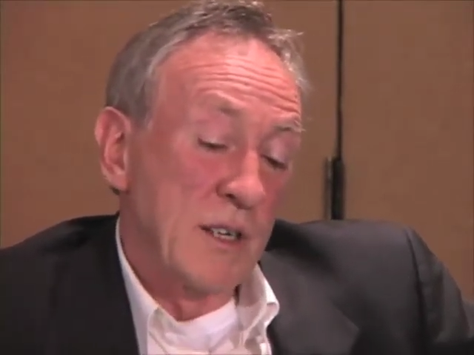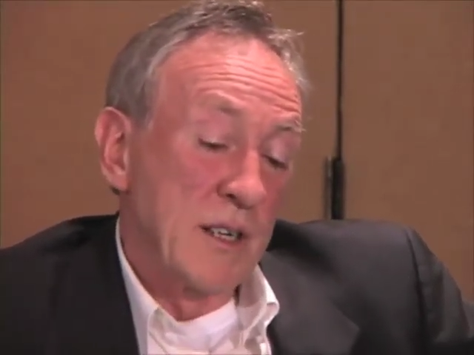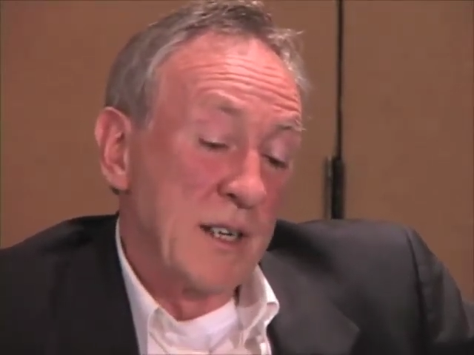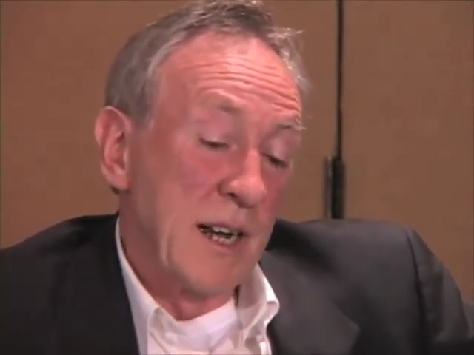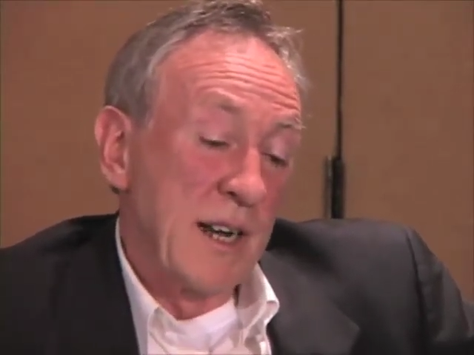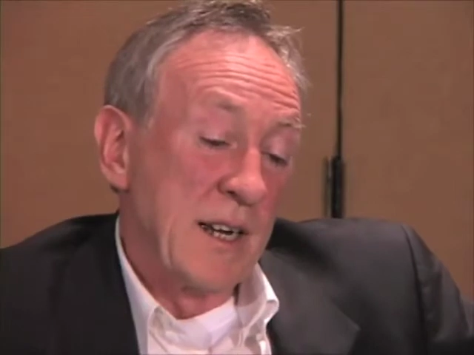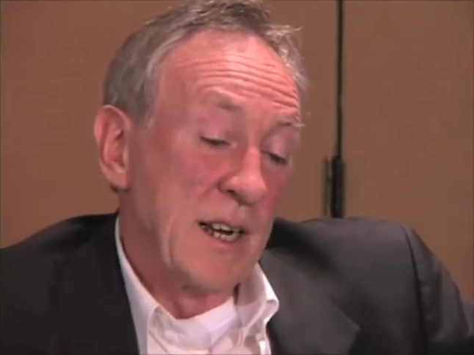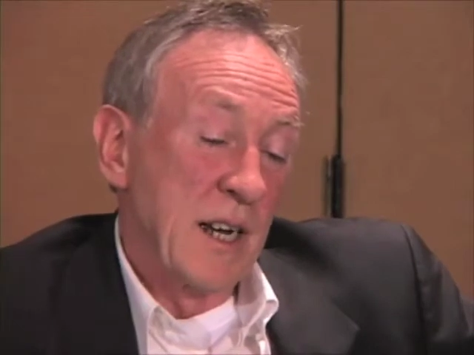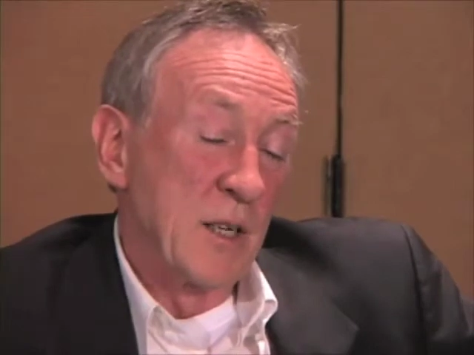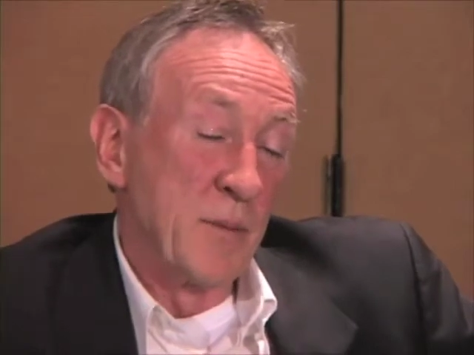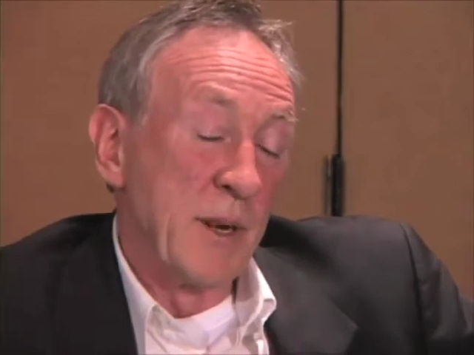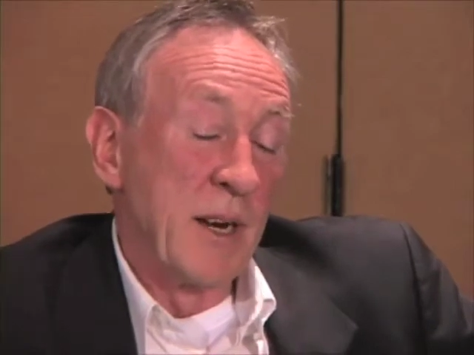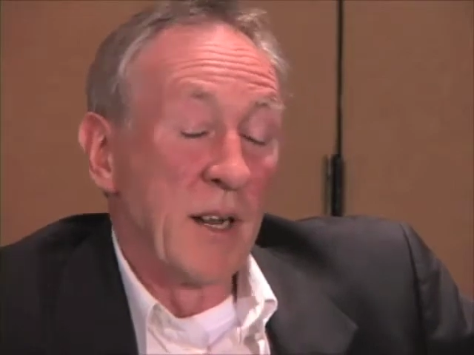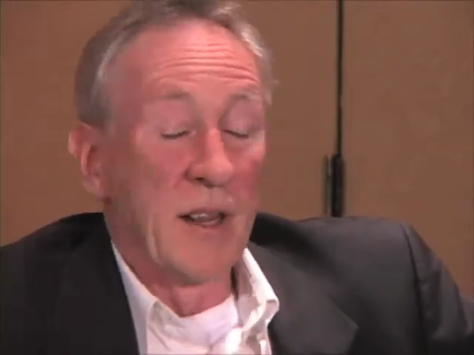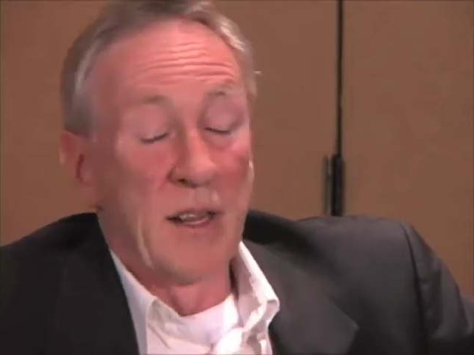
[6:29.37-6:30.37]
to date has
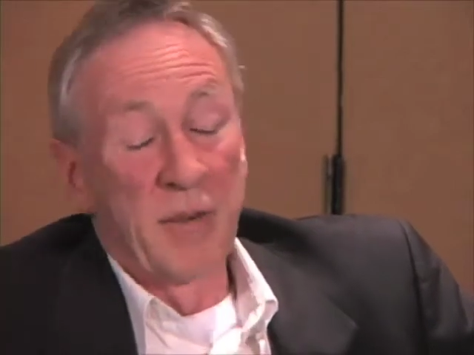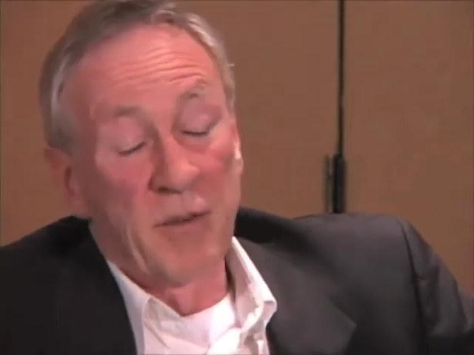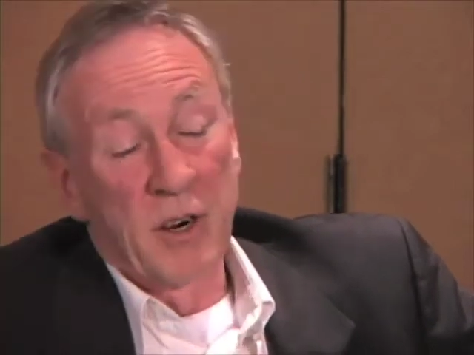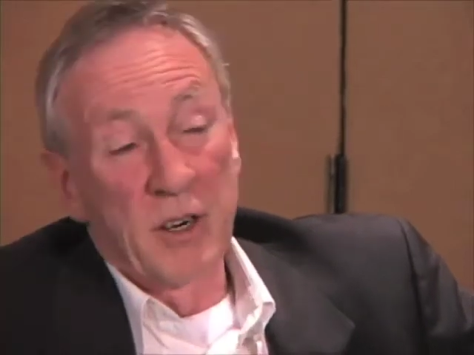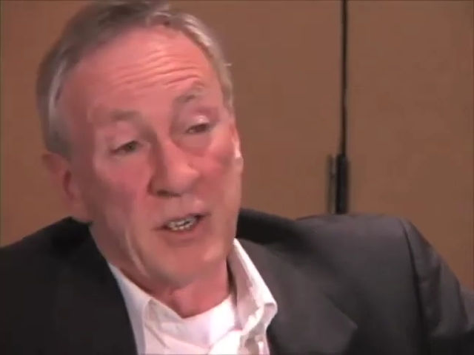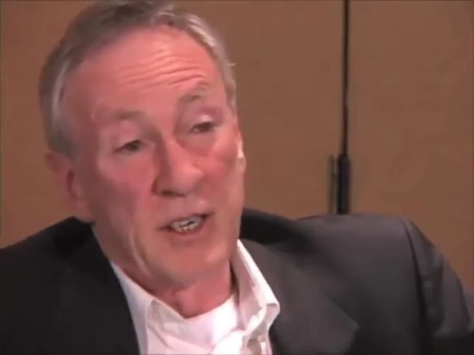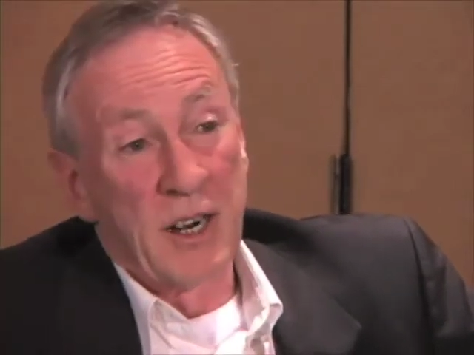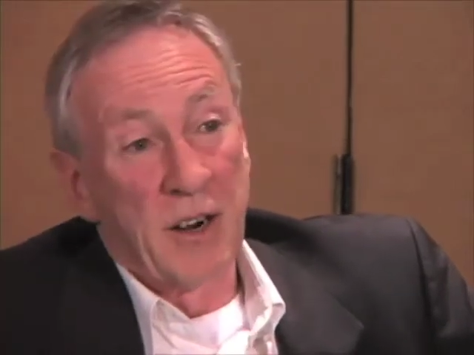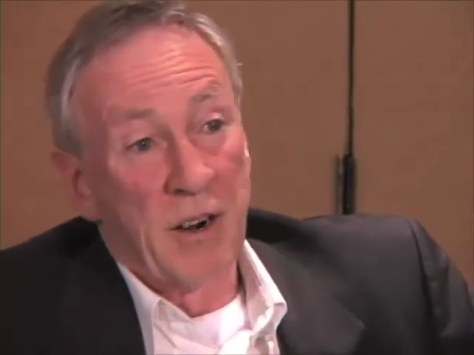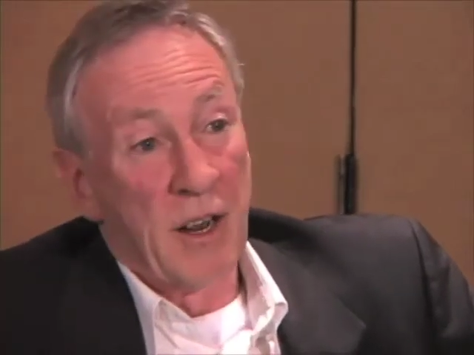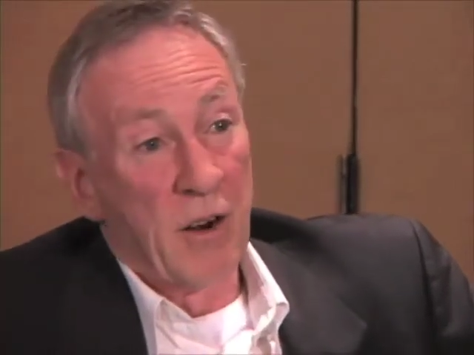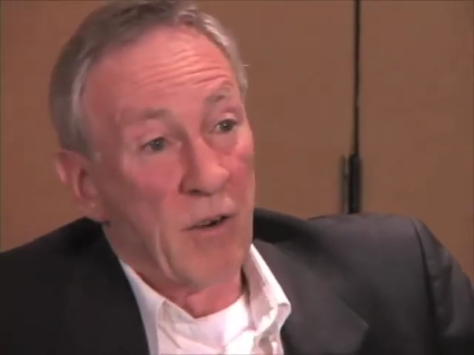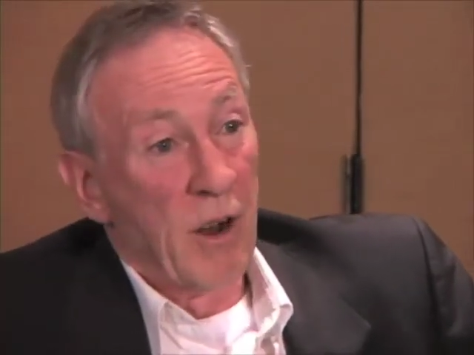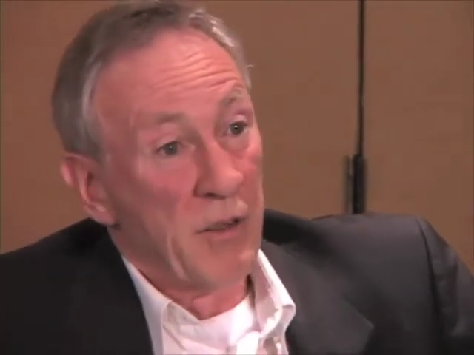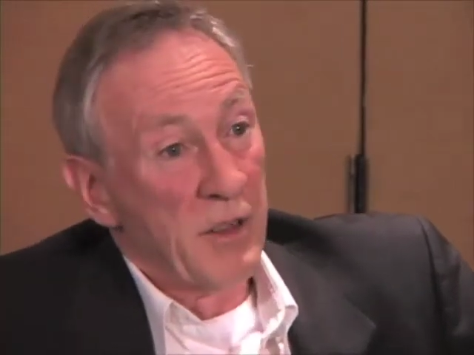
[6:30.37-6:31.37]
been in the first
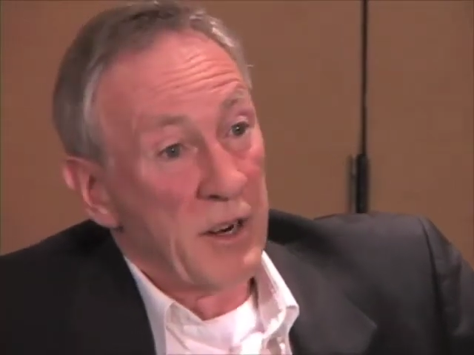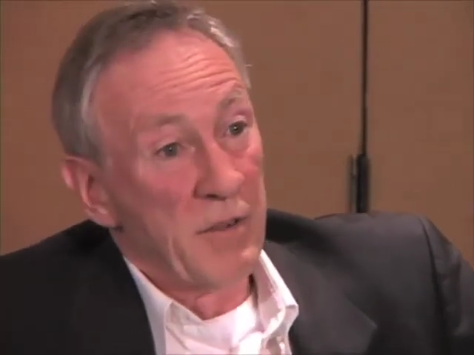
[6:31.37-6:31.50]
area around the